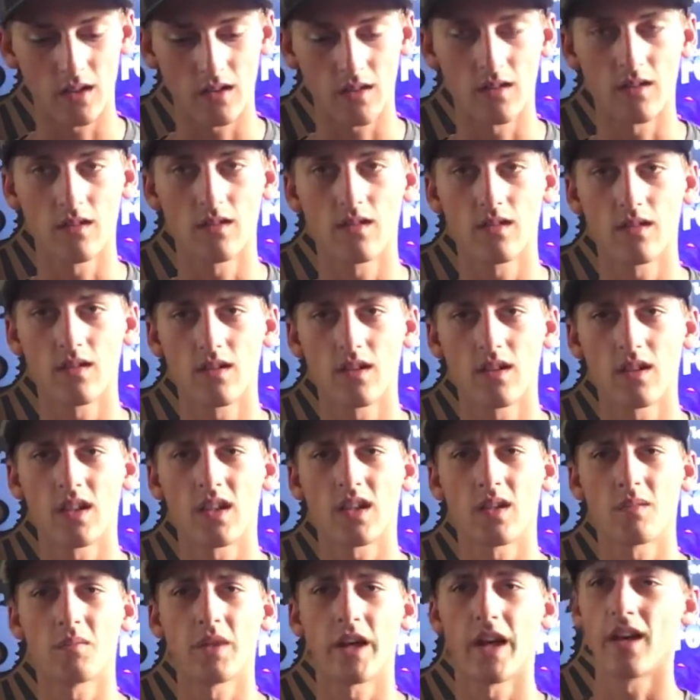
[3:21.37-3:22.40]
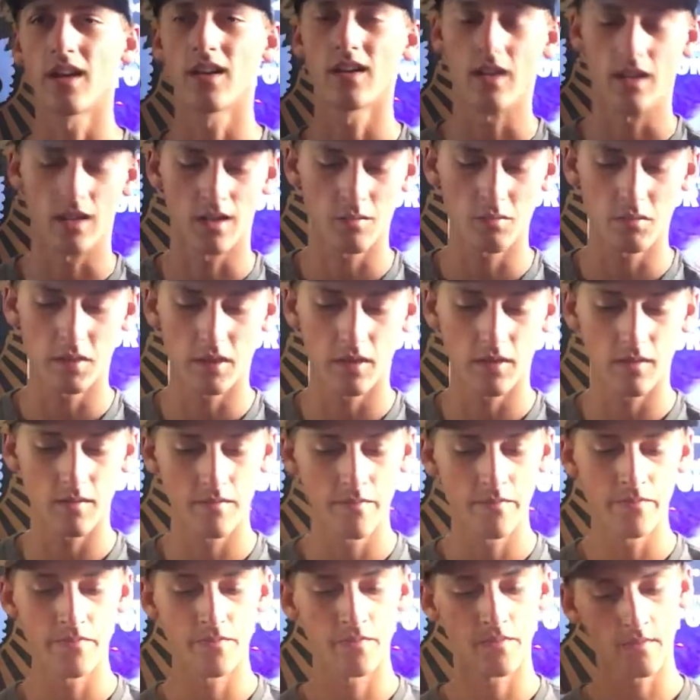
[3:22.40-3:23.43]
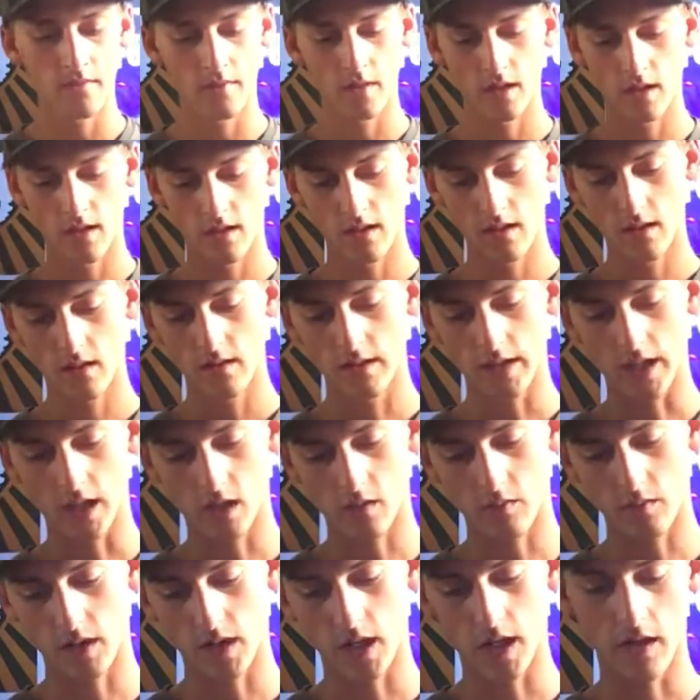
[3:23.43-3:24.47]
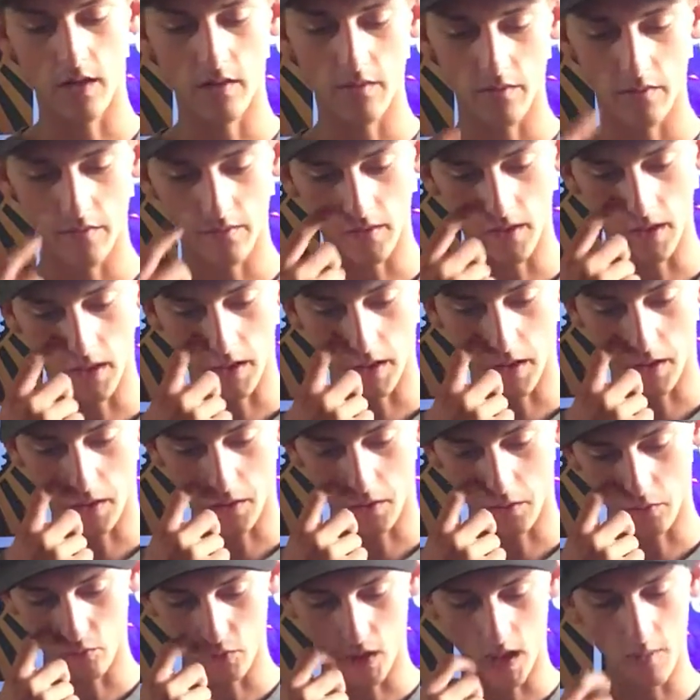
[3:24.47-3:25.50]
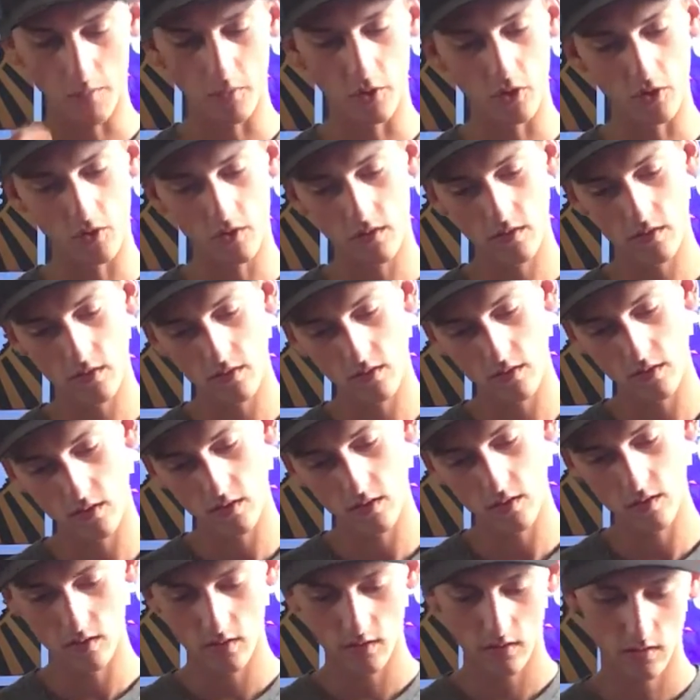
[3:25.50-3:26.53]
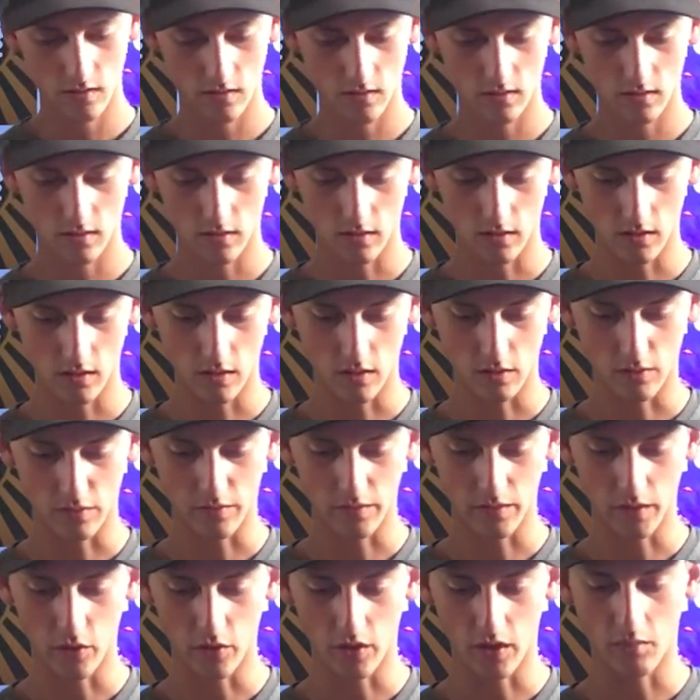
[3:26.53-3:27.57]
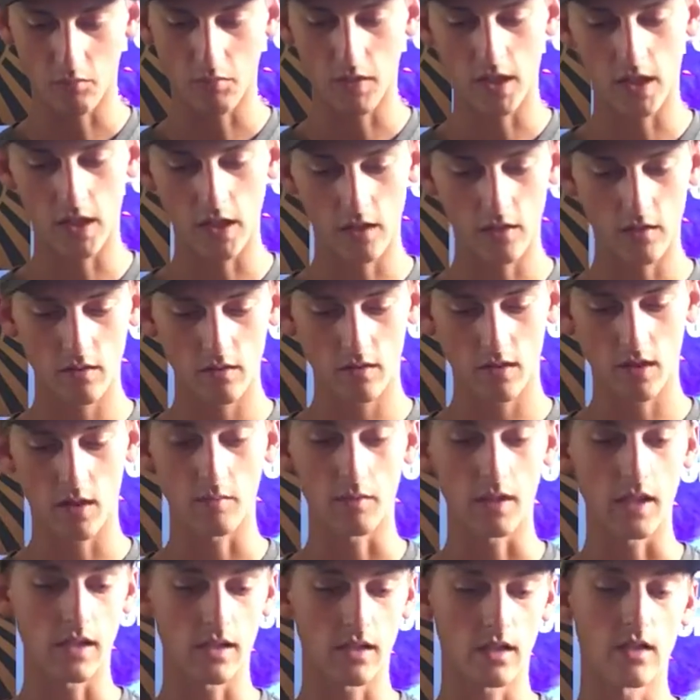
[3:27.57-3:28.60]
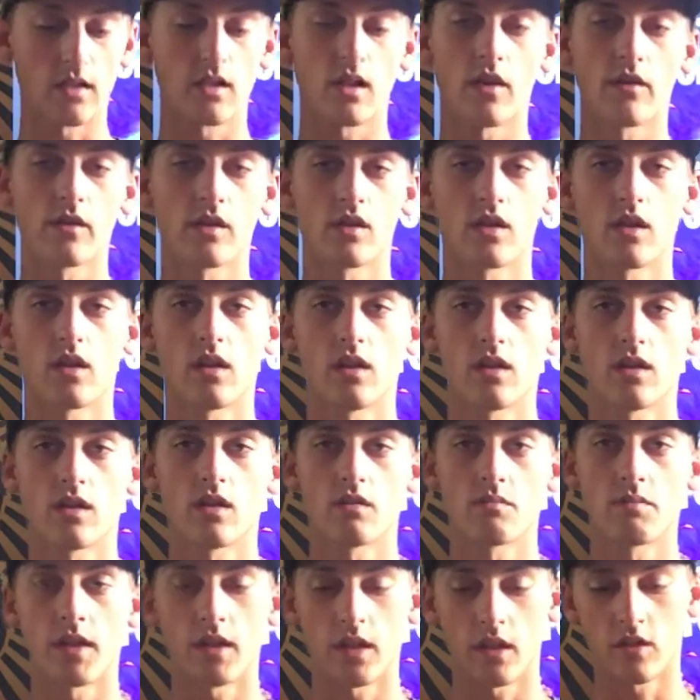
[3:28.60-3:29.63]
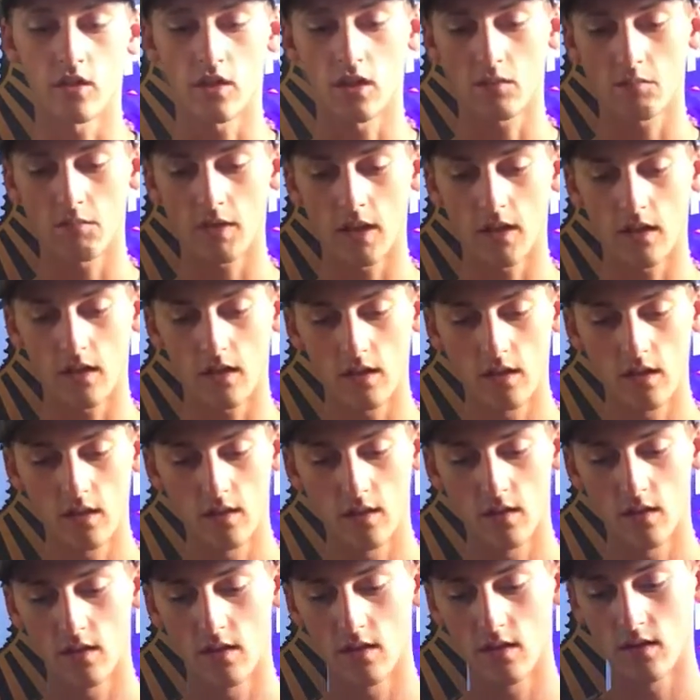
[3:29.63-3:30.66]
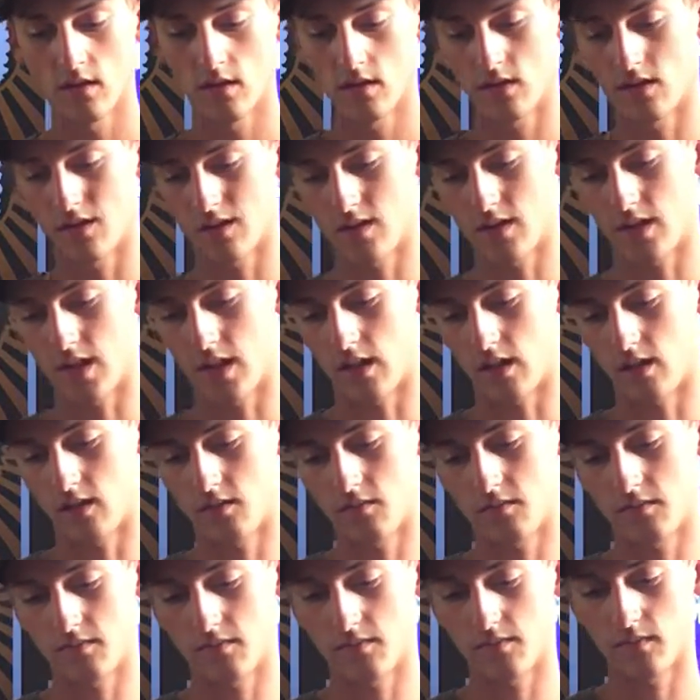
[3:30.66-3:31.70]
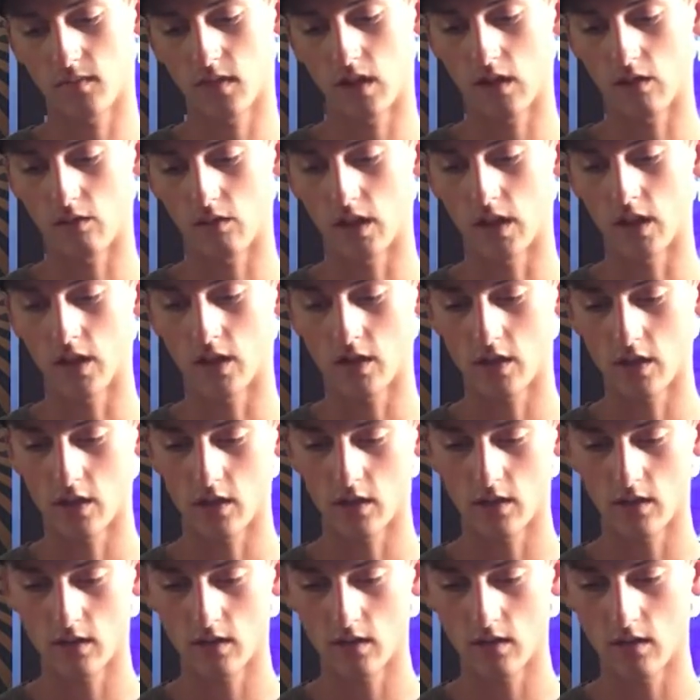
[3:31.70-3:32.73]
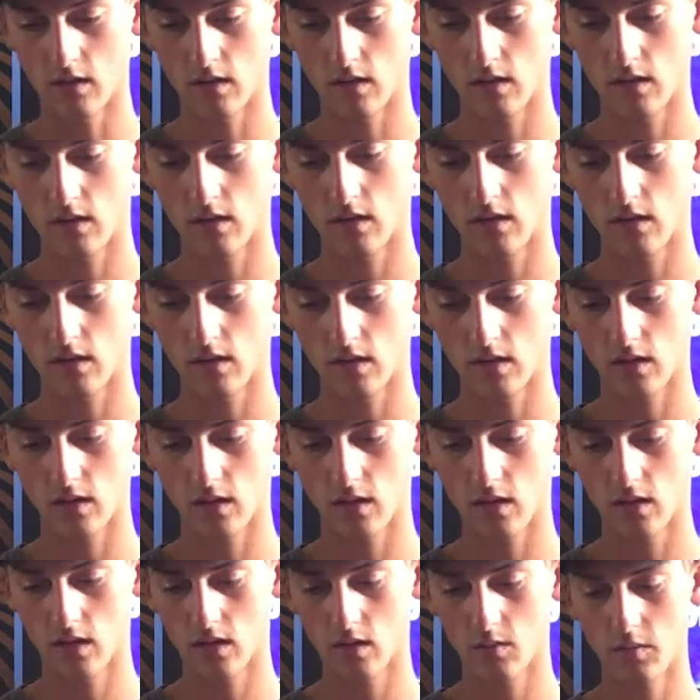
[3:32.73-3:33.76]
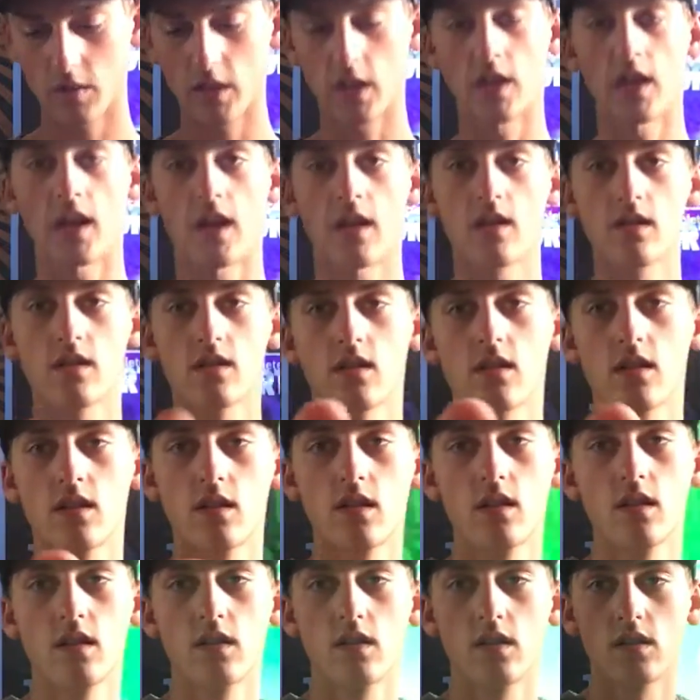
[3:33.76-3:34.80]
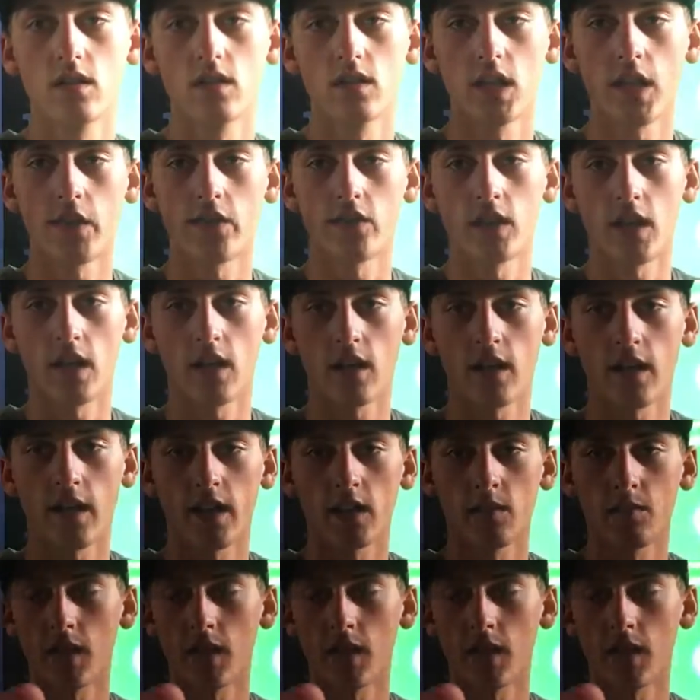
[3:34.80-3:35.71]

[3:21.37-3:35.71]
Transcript: and I think a pike on it. But next we have the Rebel, the floating minnow, so I'm guessing it's obviously a suspending jerkbait. Looks like 3-incher. It's pretty nice. I haven't taken it out